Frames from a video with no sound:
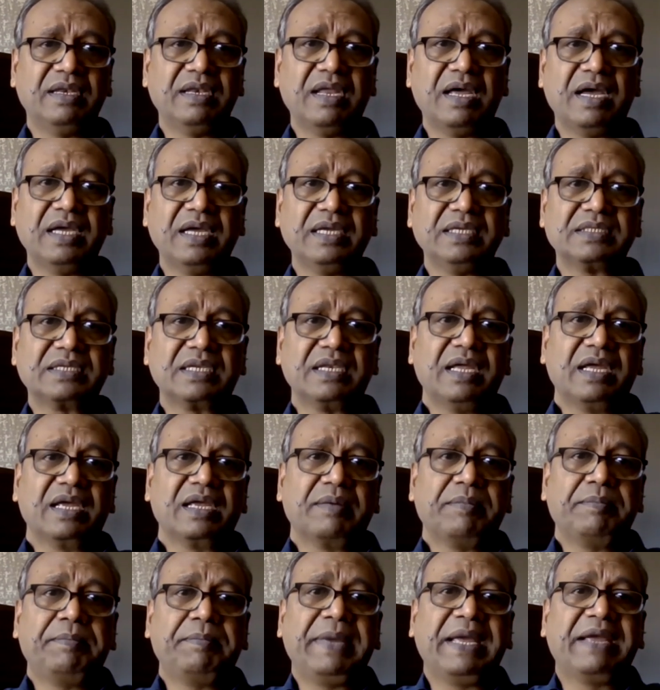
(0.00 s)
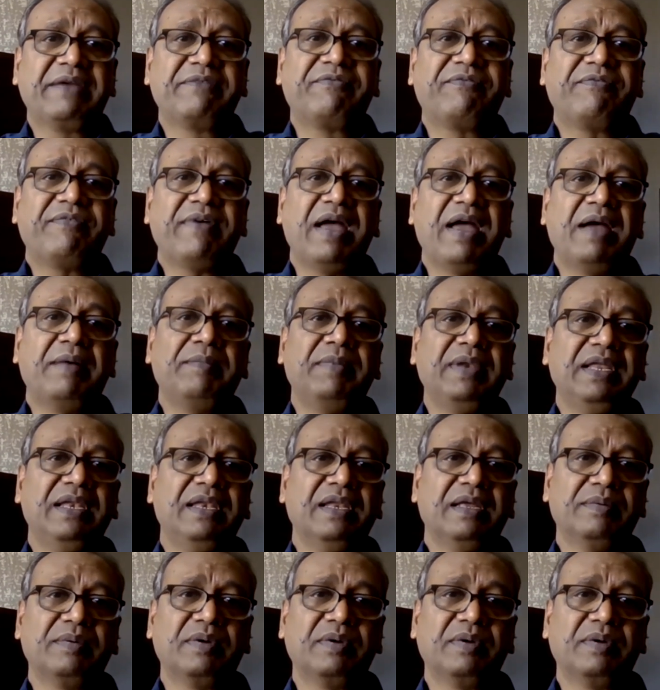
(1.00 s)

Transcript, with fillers: nice, like a big family